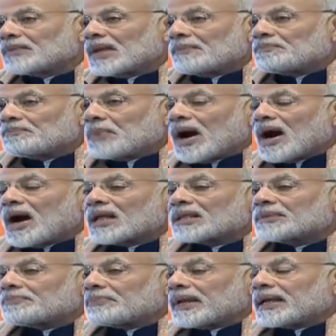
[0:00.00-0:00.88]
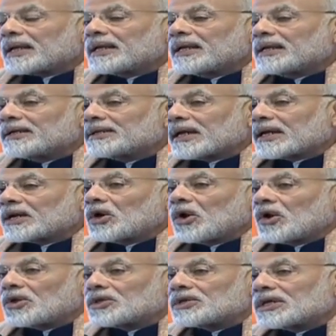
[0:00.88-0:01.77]
path-breaking
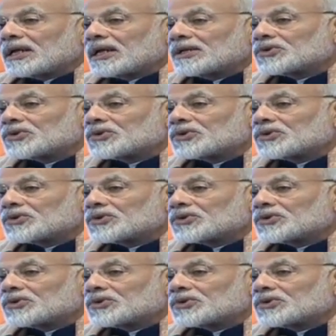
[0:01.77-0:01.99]
technological